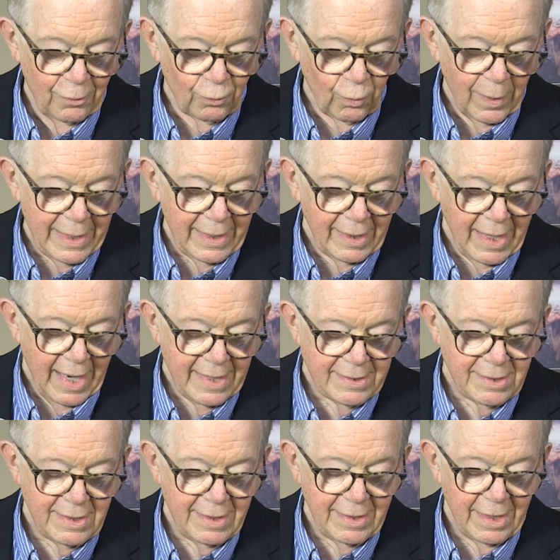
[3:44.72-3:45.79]

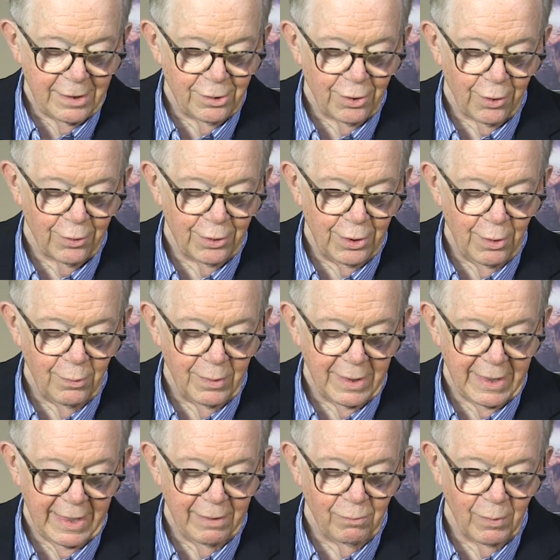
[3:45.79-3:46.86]
realizing that your
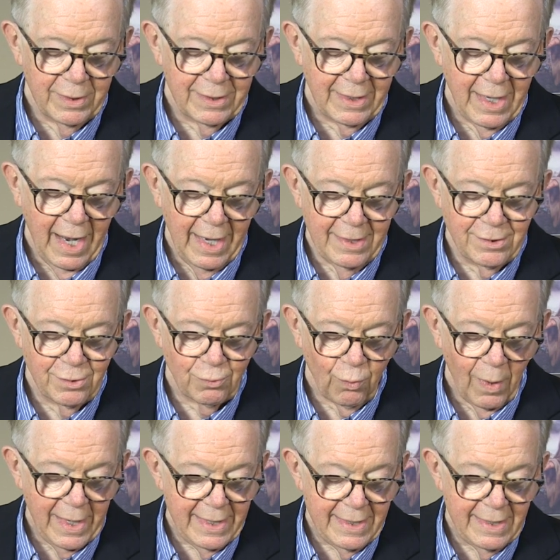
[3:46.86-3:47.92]
unity with God's
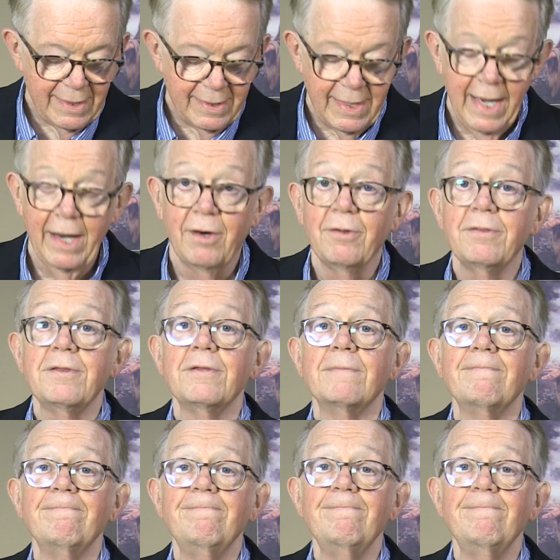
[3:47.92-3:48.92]
radiant health